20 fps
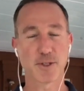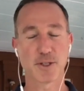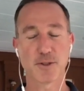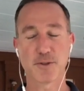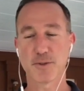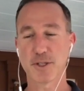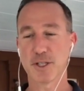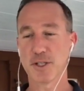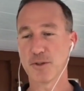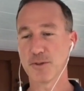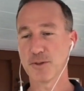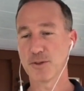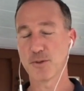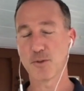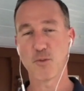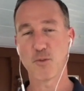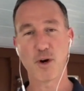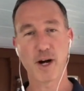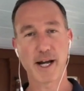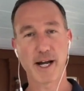We don't you know
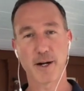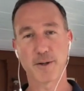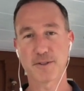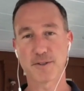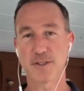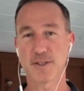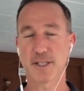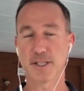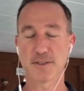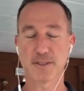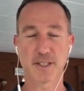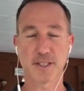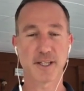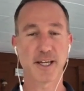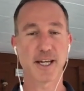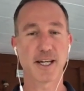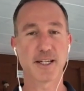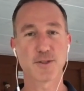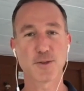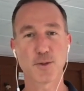do wires and things like that.